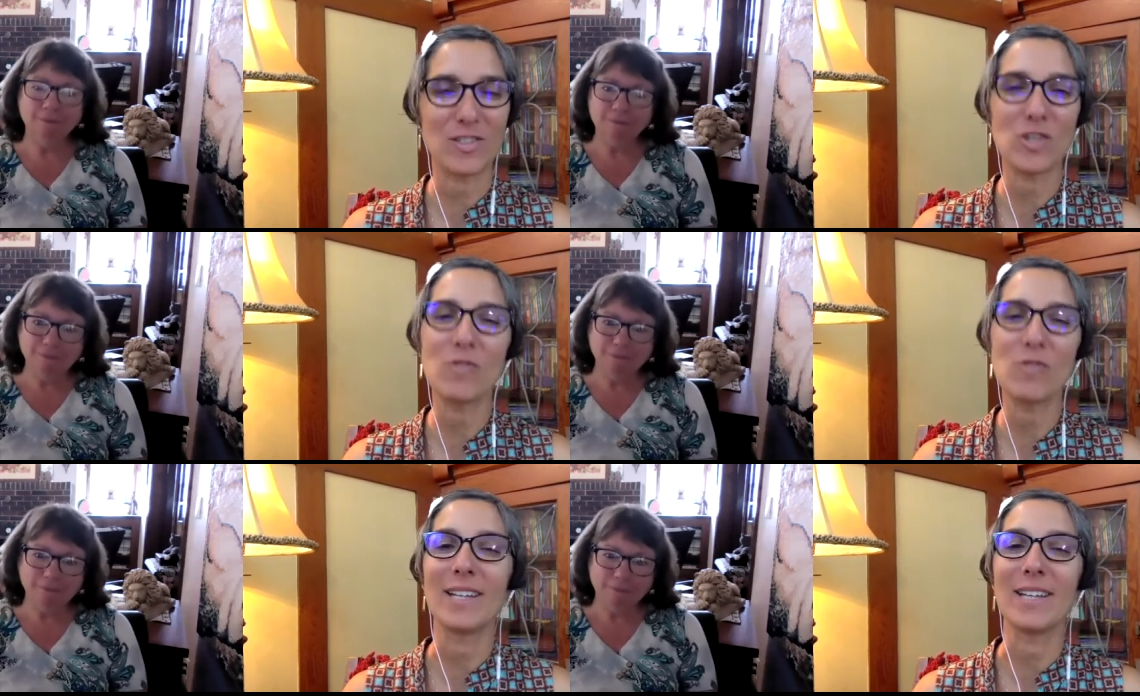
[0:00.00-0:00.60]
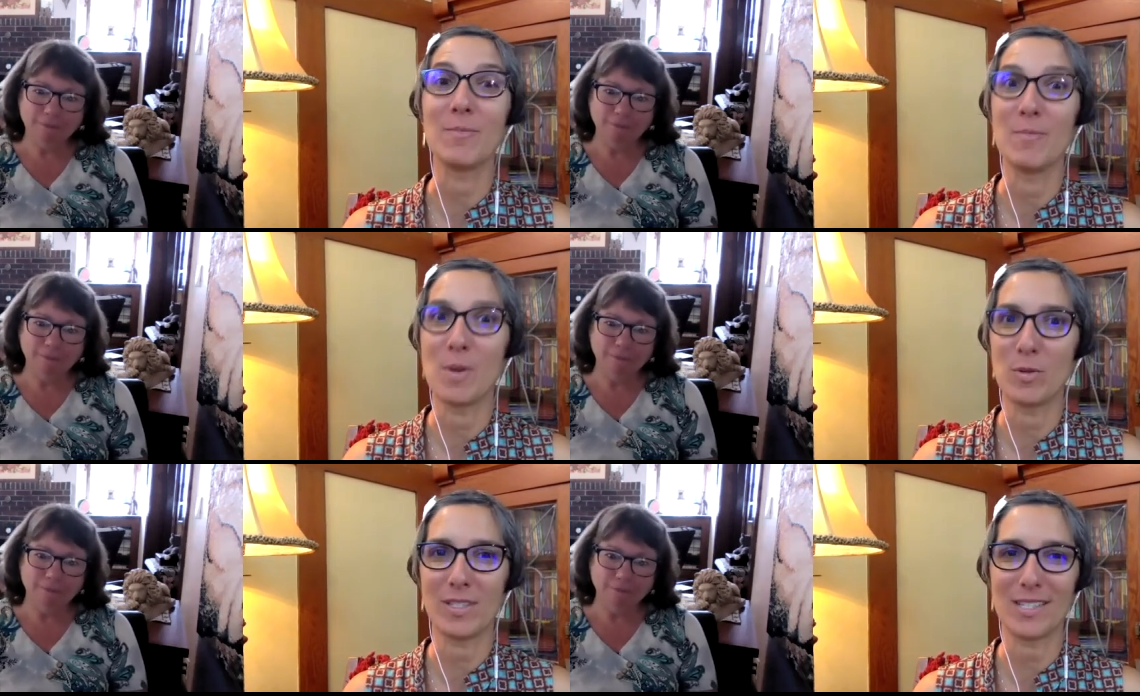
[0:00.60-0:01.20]
Speaker 1: do you find
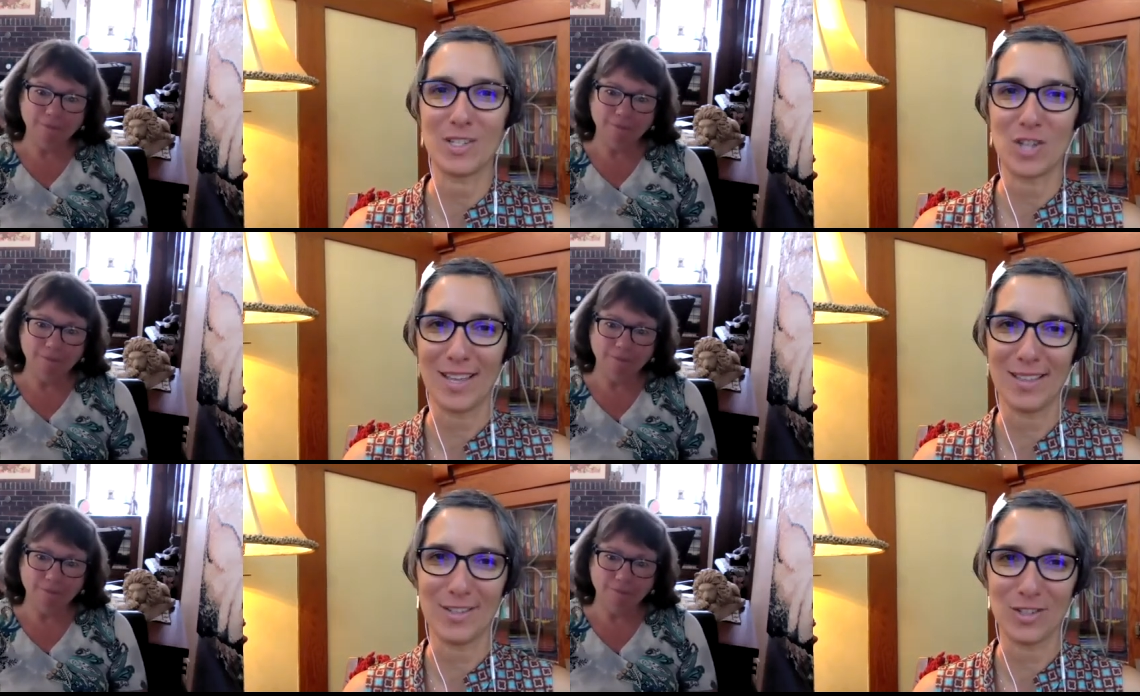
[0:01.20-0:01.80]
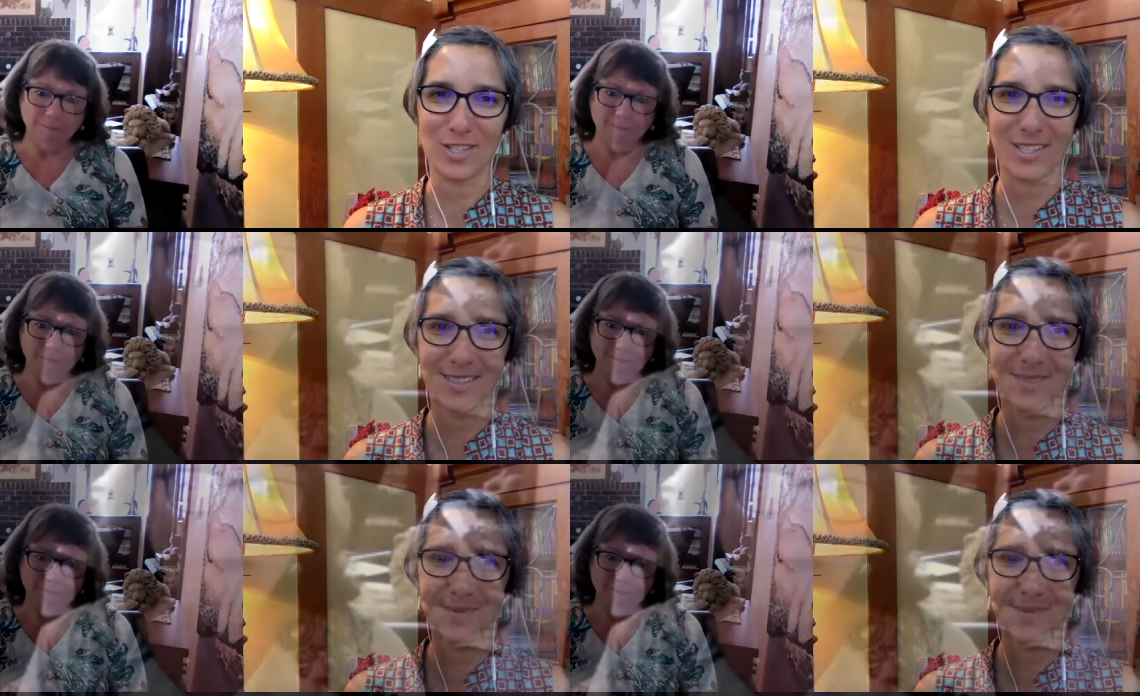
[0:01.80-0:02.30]
most challenging?